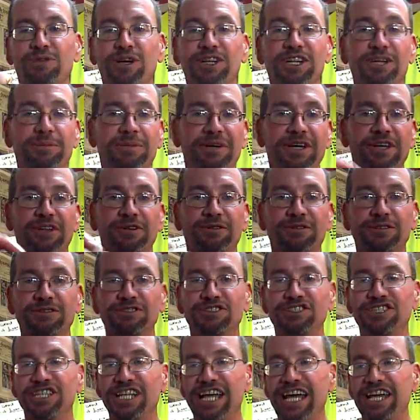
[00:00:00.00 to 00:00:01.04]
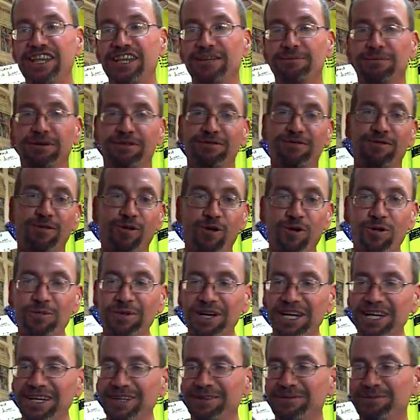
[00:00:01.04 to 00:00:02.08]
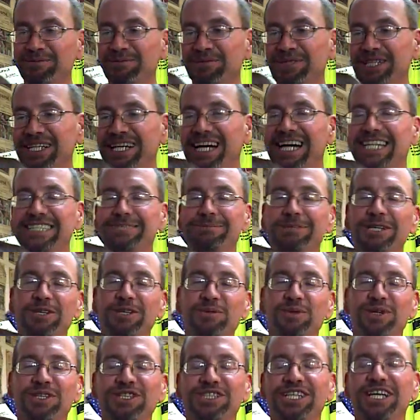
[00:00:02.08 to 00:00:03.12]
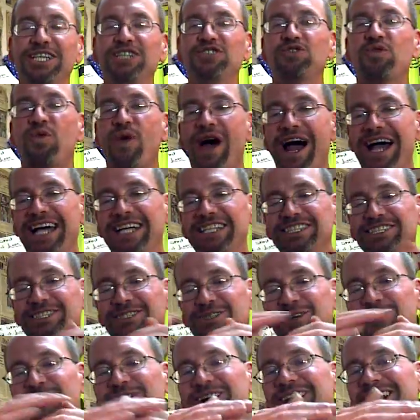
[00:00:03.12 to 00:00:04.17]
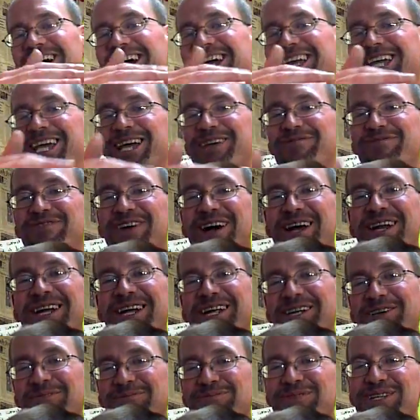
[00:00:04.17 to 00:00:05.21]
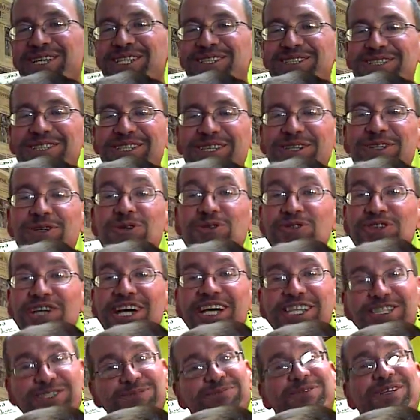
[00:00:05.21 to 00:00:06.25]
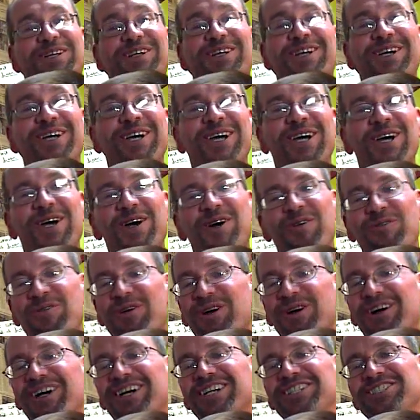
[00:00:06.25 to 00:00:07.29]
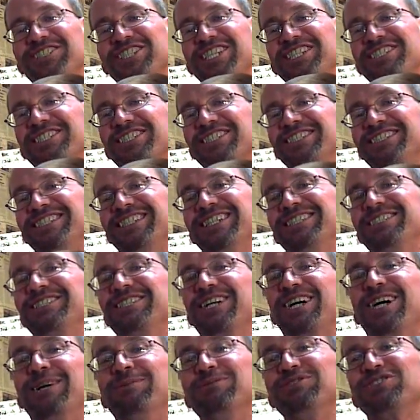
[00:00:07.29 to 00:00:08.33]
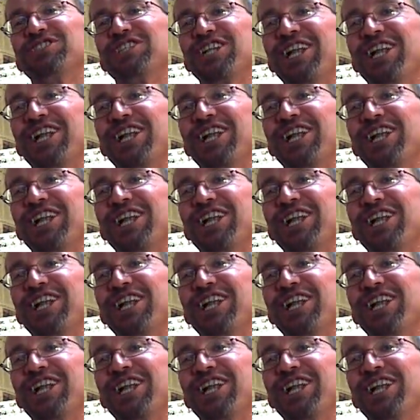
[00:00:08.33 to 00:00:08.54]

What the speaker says: bring them hither and slay them before me. But God speaketh once, yea twice, so I can't find any other place in the New Testament where Jesus says to come